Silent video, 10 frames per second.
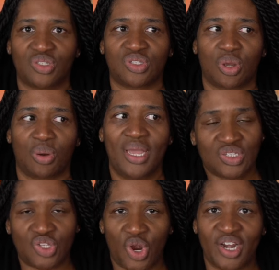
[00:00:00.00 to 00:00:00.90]
So
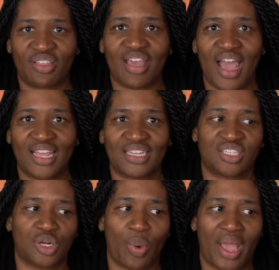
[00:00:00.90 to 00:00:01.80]
sorry to Thaddeus
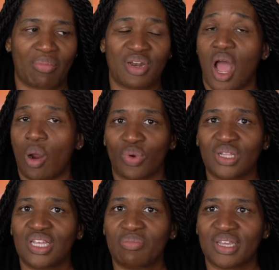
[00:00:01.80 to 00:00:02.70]
in a way, but not
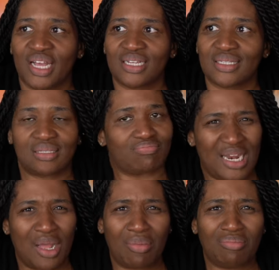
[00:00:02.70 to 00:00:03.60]
really because, you
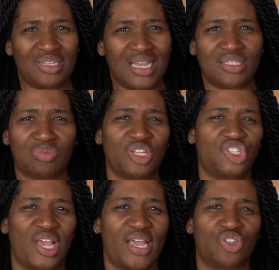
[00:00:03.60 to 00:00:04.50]
know, he hasn't really
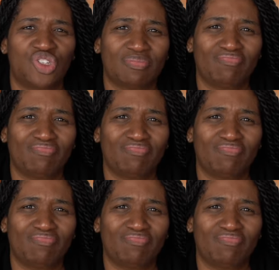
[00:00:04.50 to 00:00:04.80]
changed.